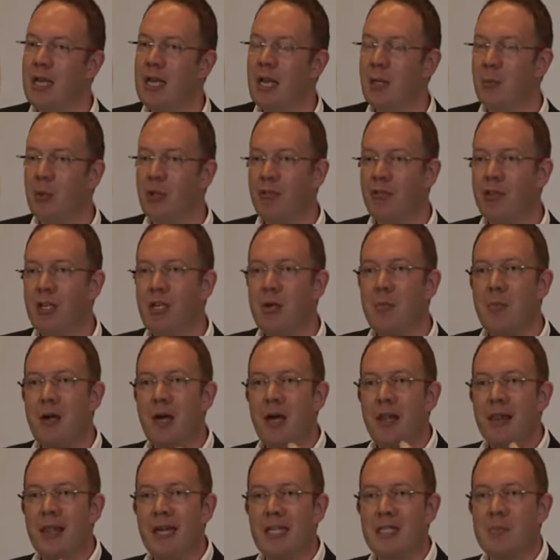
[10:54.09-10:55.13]
And when you think
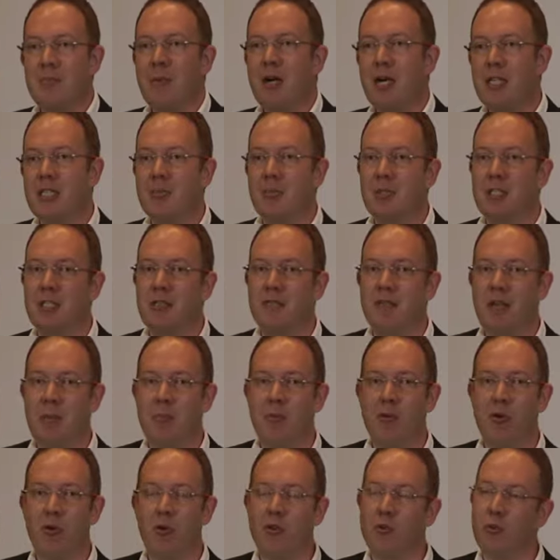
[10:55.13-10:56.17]
about that participative
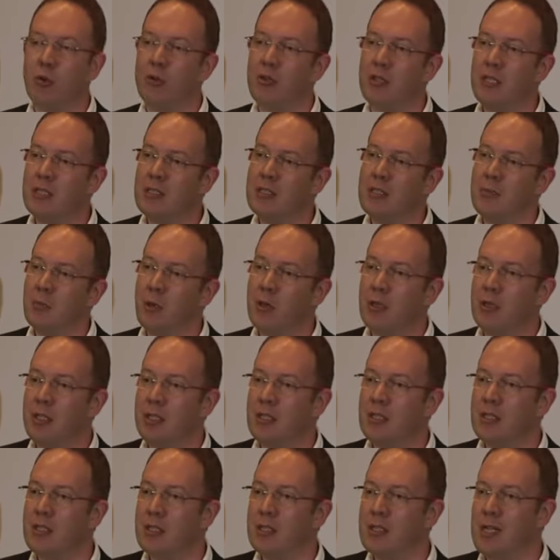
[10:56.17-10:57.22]
approach, what
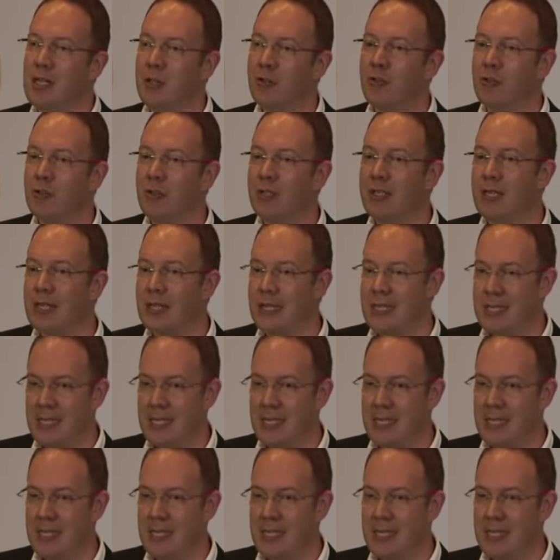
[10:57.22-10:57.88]
these cultural,